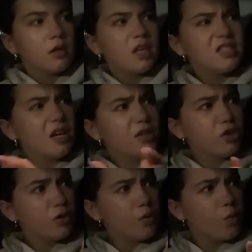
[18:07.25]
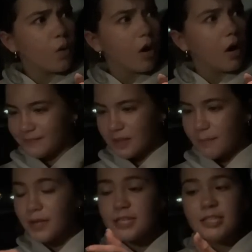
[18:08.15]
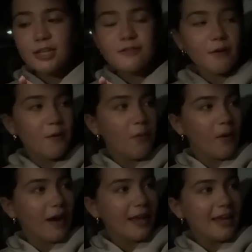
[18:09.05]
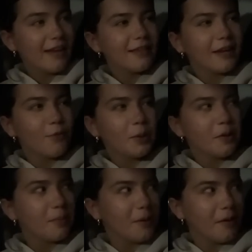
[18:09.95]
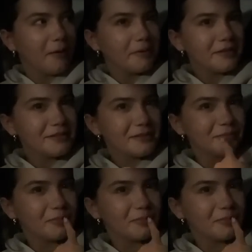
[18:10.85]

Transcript: Yes, I do. But isn't that so Hawaii? And like if we go to the Bahamas?